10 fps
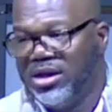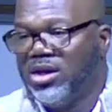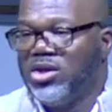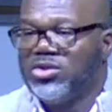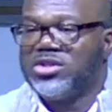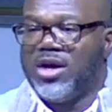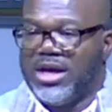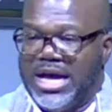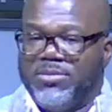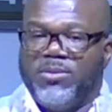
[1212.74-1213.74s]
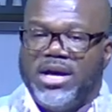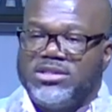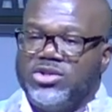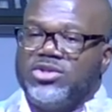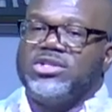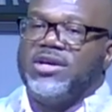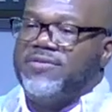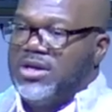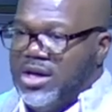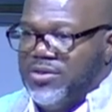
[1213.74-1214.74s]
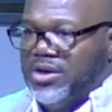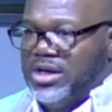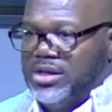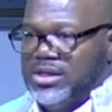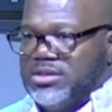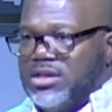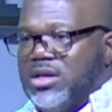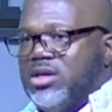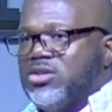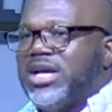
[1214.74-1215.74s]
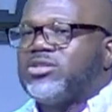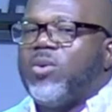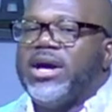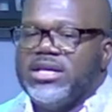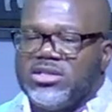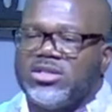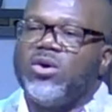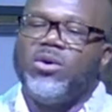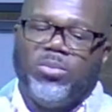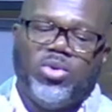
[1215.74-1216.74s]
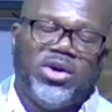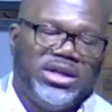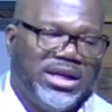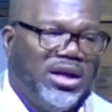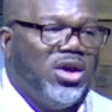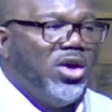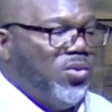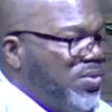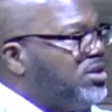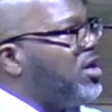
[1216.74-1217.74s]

you'll start compromising yourself in other areas. So that's why it's so important that when we talk